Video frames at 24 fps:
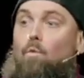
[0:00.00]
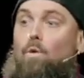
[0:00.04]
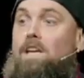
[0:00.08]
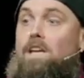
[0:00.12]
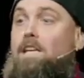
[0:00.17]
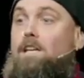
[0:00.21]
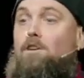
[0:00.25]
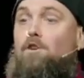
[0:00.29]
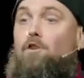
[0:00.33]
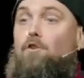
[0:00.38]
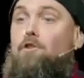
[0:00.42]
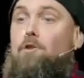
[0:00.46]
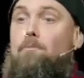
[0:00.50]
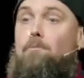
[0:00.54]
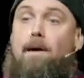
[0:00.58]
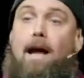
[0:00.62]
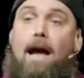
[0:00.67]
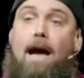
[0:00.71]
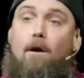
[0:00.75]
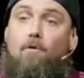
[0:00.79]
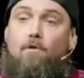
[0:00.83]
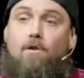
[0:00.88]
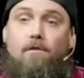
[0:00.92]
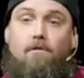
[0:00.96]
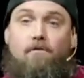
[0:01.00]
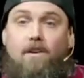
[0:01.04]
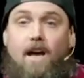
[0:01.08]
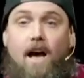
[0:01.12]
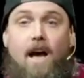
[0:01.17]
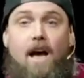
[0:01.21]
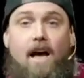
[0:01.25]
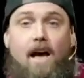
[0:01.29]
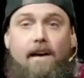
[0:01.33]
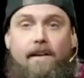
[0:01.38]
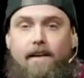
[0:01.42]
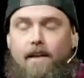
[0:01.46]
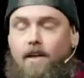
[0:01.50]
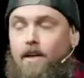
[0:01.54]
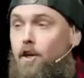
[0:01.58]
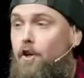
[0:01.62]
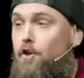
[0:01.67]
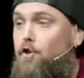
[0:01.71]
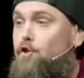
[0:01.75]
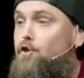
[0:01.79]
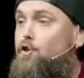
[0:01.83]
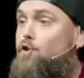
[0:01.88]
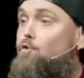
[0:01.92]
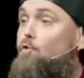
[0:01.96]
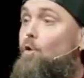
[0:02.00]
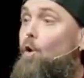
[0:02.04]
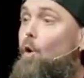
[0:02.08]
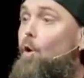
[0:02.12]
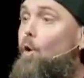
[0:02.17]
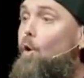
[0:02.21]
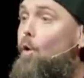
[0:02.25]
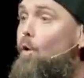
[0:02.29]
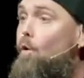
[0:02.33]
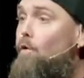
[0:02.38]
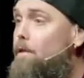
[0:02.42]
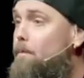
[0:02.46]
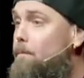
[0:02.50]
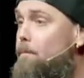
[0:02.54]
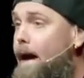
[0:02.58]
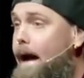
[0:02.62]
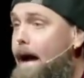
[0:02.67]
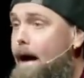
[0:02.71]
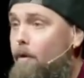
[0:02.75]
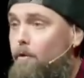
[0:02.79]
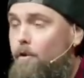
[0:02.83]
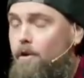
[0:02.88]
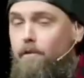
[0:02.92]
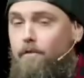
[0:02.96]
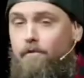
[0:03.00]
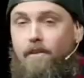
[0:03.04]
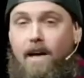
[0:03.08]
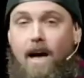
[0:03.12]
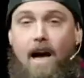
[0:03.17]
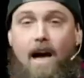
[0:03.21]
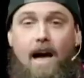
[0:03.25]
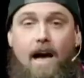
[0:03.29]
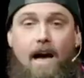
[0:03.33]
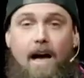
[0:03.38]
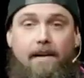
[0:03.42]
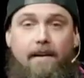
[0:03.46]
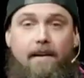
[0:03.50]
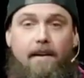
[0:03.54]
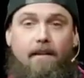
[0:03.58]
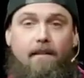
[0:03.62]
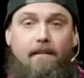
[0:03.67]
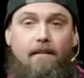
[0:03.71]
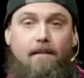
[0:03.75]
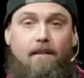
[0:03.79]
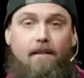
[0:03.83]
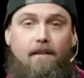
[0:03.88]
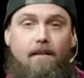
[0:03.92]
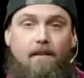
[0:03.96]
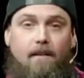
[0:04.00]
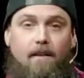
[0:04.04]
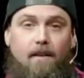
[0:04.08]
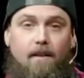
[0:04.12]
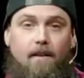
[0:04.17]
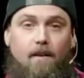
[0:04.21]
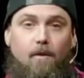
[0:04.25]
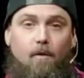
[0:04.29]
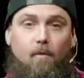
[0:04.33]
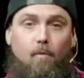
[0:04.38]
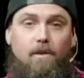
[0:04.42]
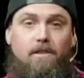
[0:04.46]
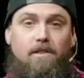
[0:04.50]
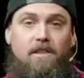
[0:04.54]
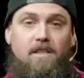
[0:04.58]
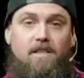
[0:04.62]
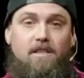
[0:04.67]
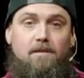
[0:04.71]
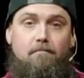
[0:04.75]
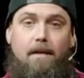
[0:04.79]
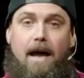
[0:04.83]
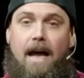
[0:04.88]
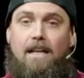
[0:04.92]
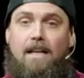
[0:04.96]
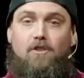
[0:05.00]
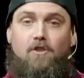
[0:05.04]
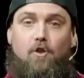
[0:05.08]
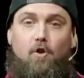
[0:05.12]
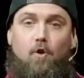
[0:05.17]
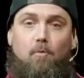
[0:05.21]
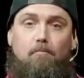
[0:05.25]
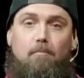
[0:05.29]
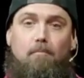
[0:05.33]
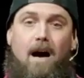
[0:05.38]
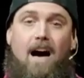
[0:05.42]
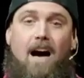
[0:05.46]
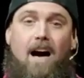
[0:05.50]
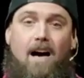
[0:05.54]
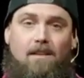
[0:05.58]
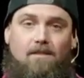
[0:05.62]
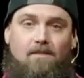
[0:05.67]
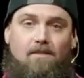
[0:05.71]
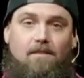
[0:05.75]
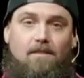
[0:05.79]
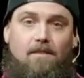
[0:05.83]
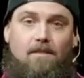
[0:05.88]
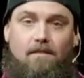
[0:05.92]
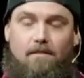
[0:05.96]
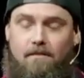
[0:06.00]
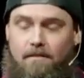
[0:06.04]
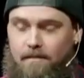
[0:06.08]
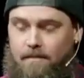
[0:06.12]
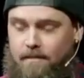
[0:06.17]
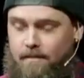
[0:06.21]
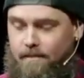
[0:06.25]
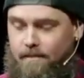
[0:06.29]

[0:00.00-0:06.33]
wield the power of God, control the power of God with this magical box.